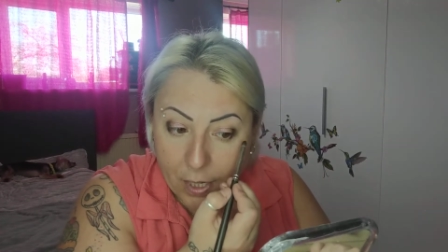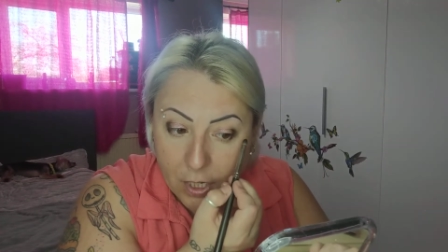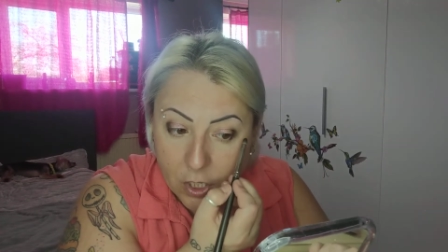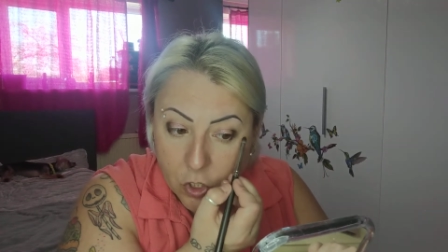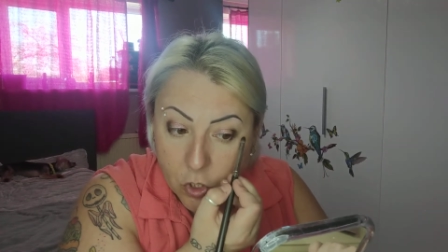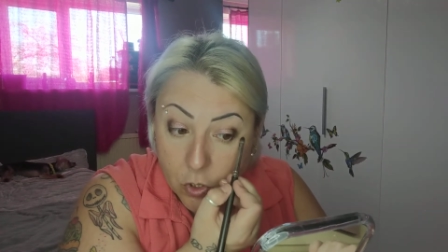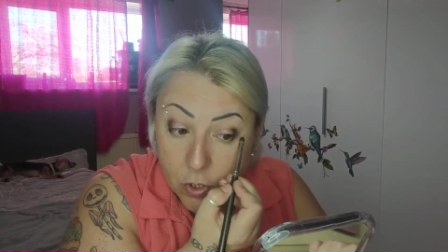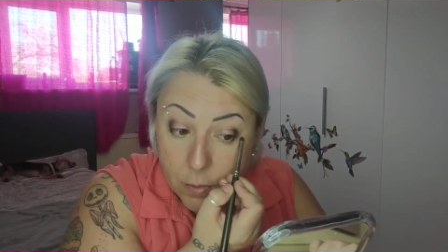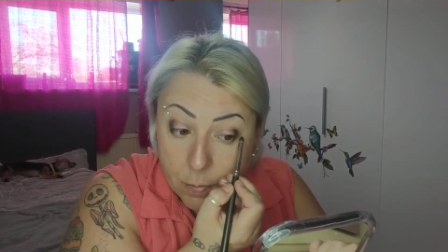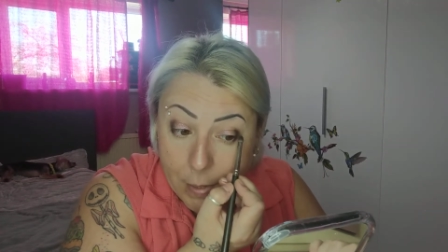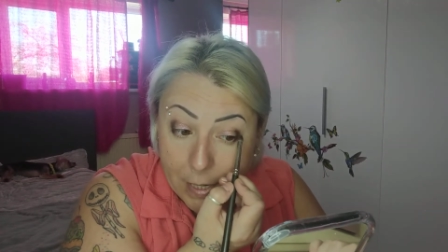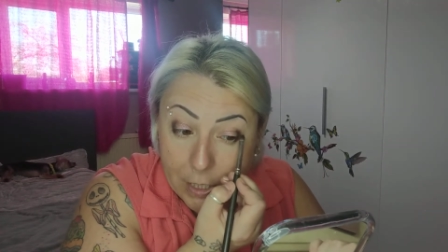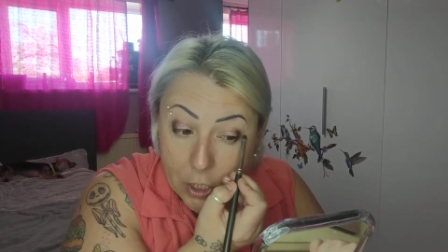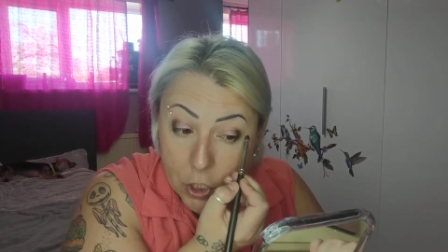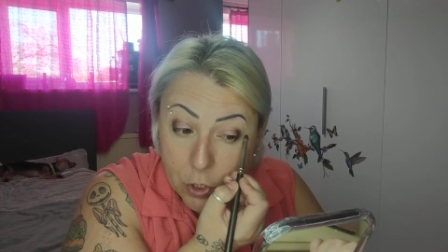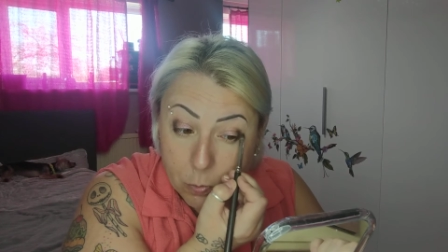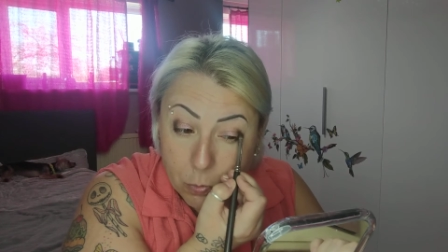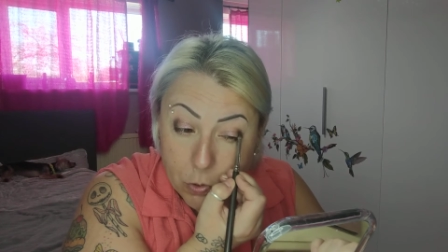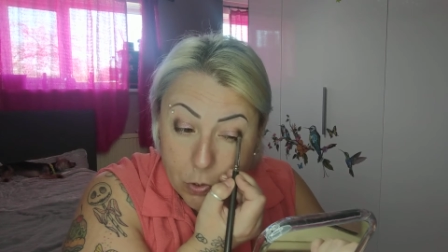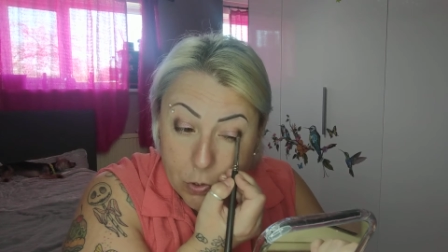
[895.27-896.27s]
it just
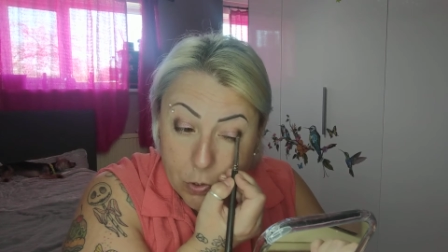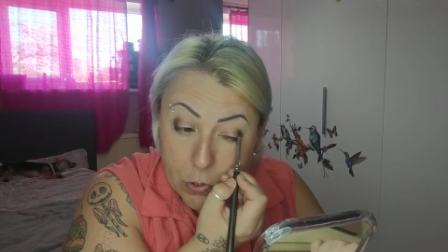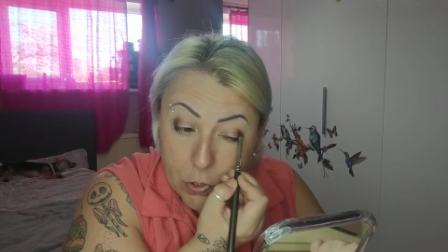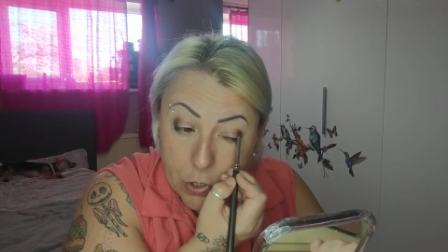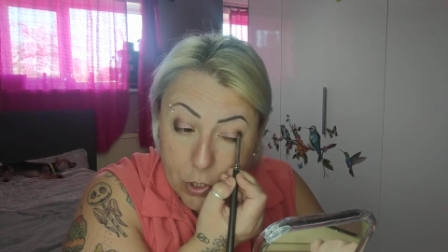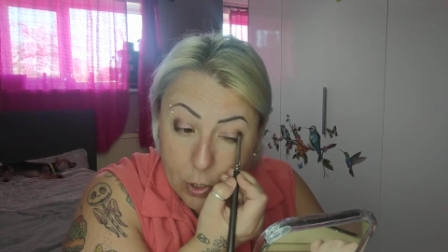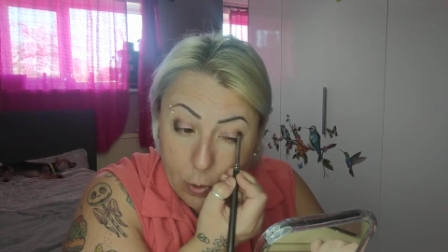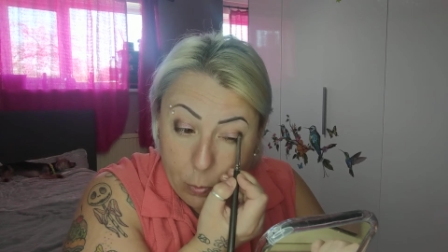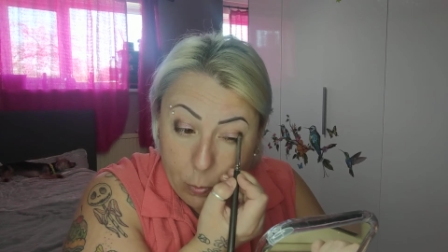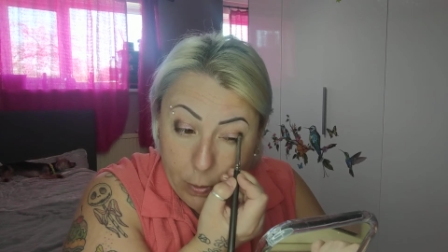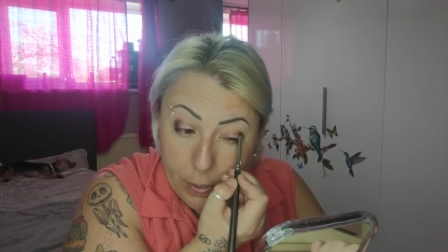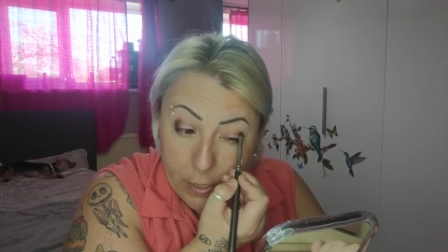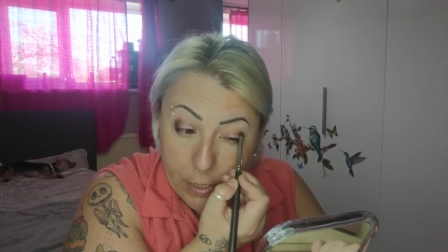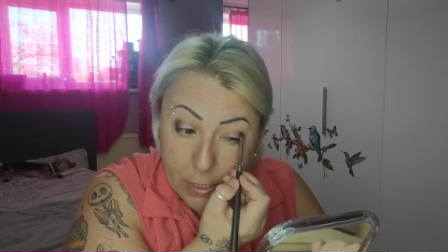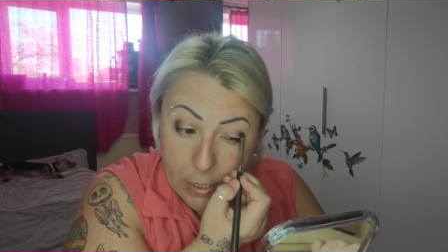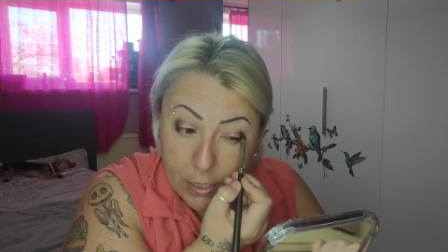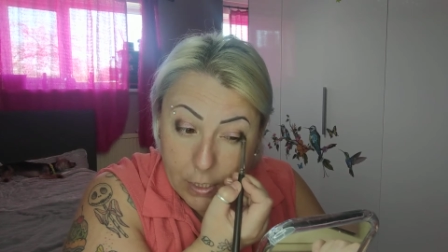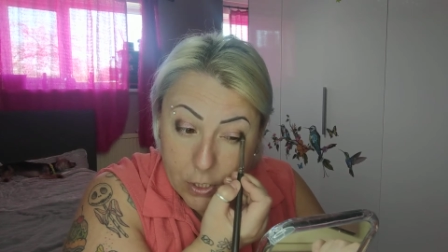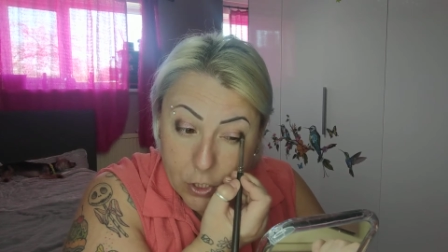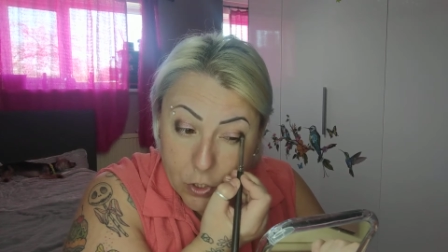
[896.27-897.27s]
makes your muscles so
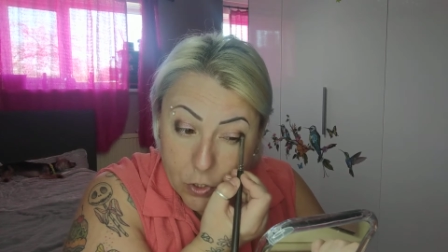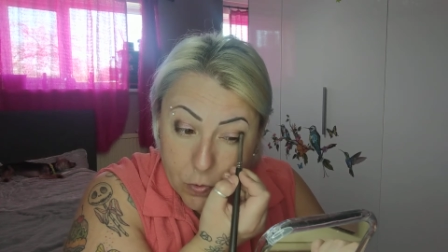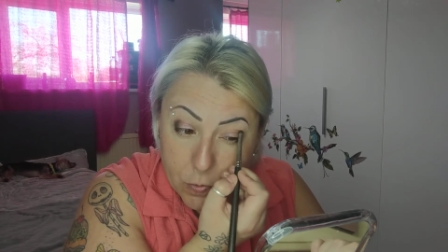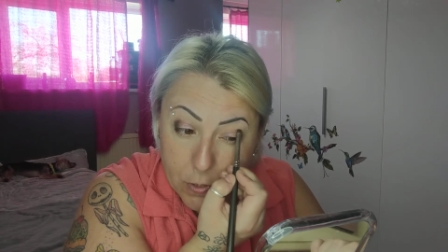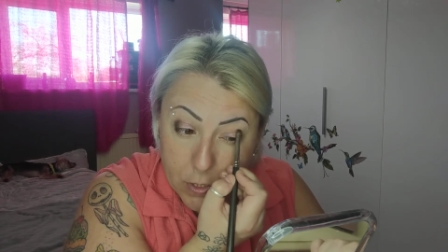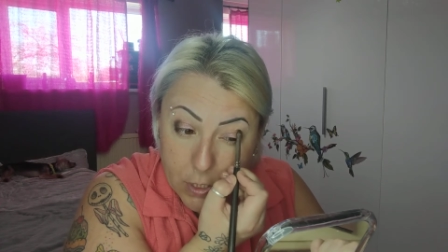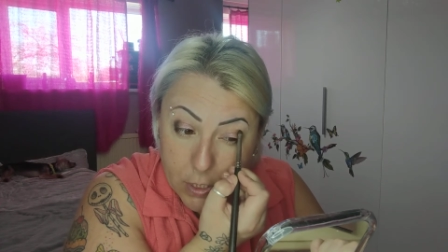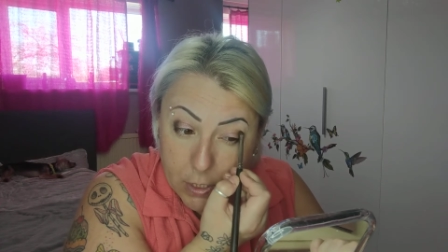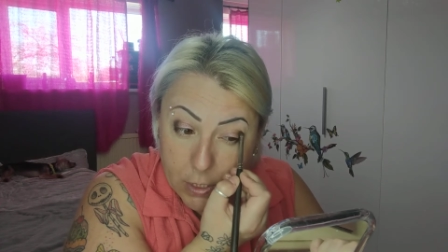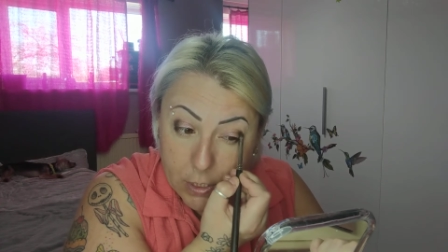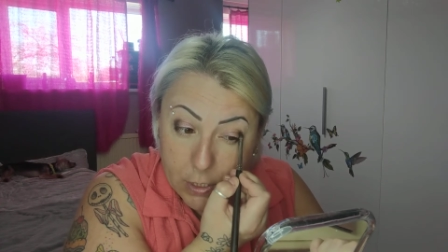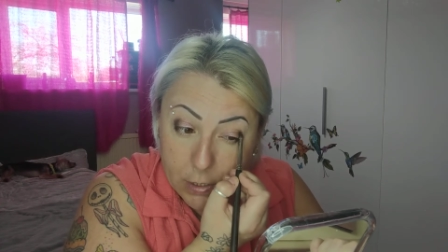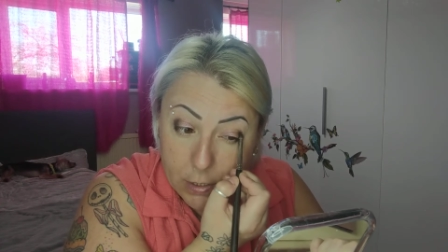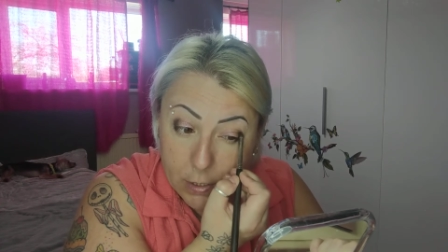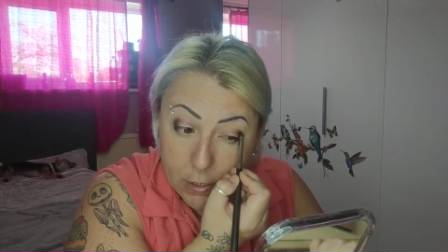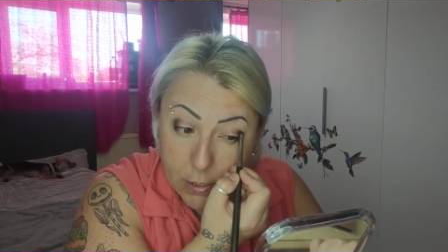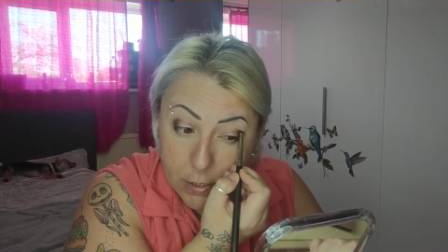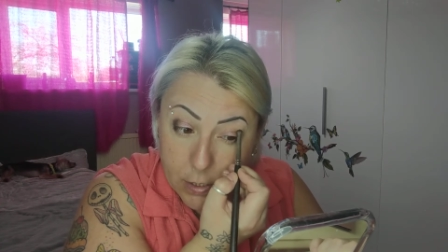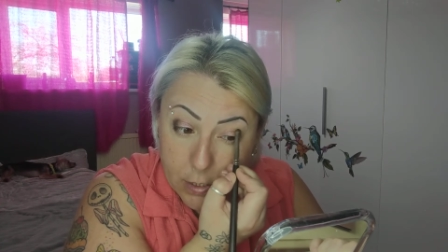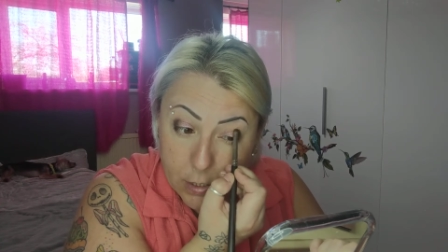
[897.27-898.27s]
weak, it's just
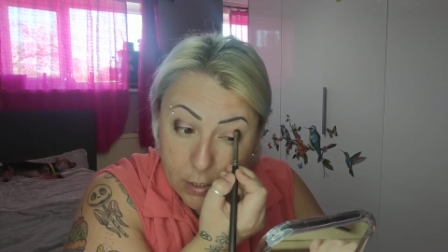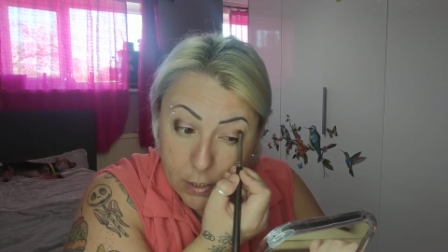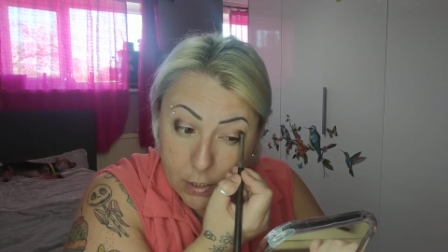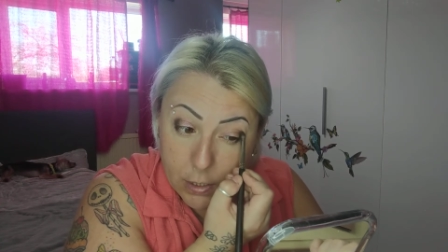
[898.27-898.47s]
ridiculous.